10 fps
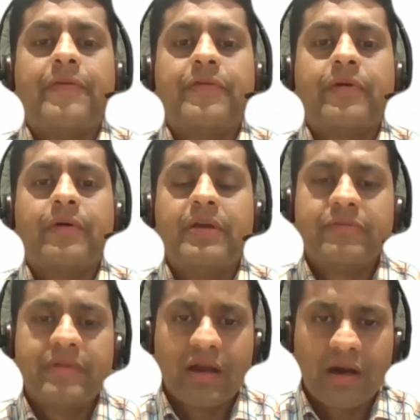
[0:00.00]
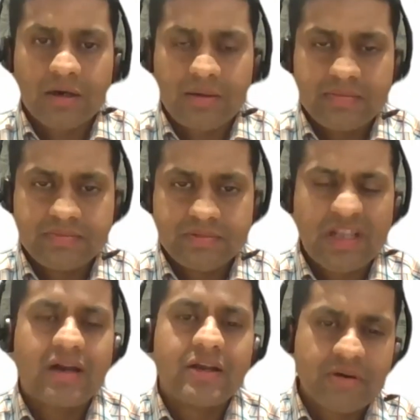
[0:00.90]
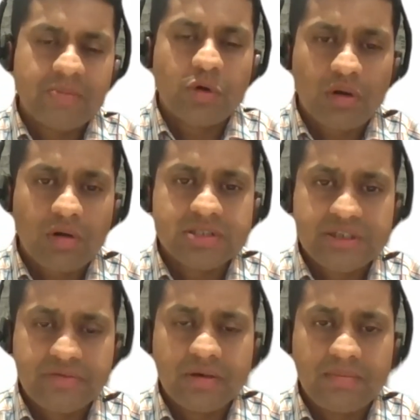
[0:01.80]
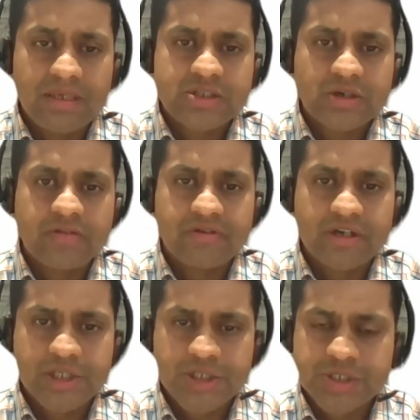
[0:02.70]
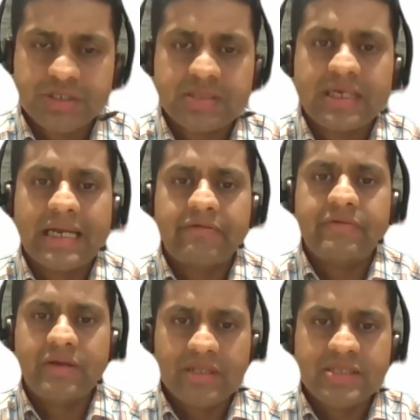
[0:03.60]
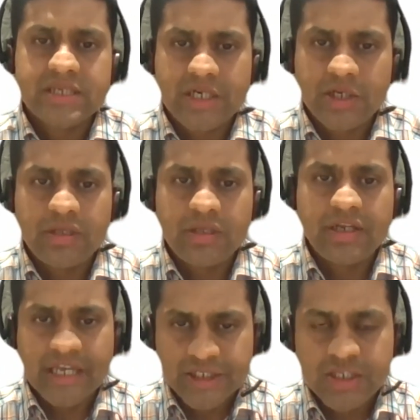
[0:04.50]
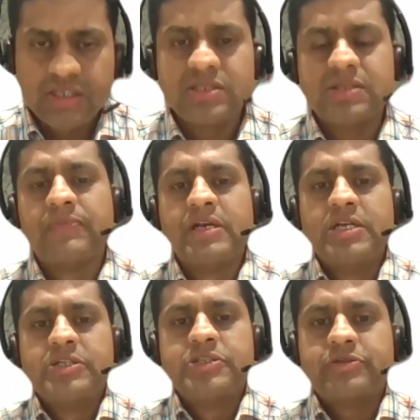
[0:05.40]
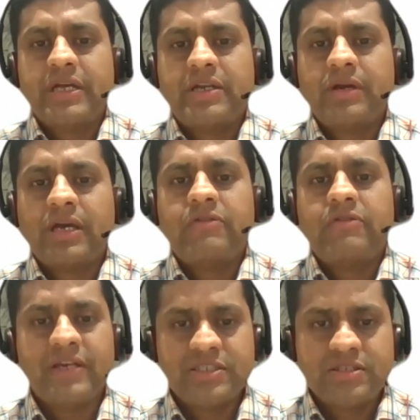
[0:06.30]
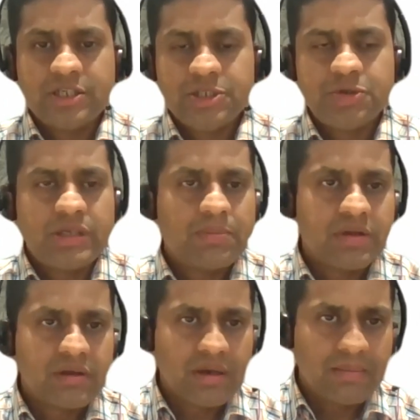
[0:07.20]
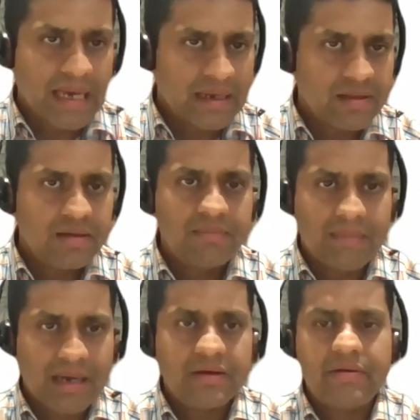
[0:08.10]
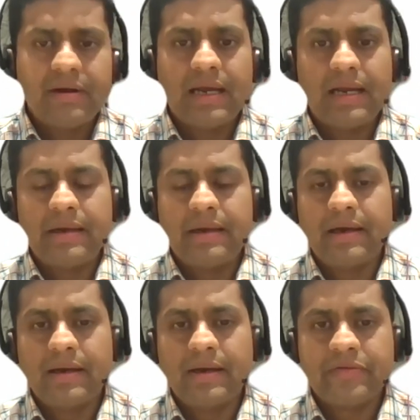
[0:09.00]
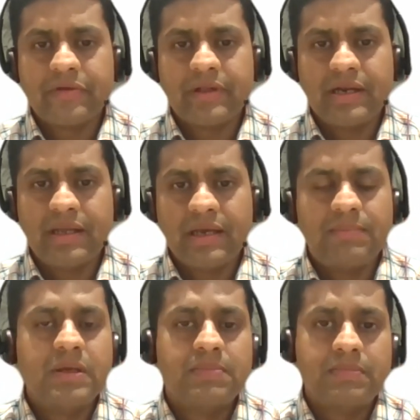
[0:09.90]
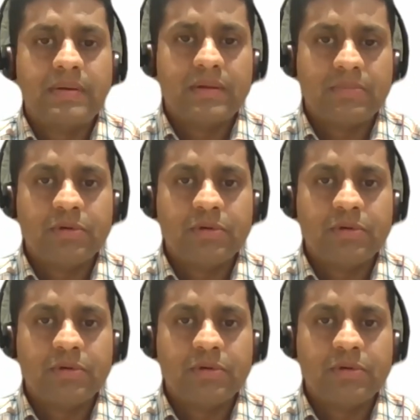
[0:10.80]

so if there are, so there are different protocols, different based on different tissues, and we will send you the reagents so that you can fix the tissue in a particular manner, manner and uh, so that they can be uh,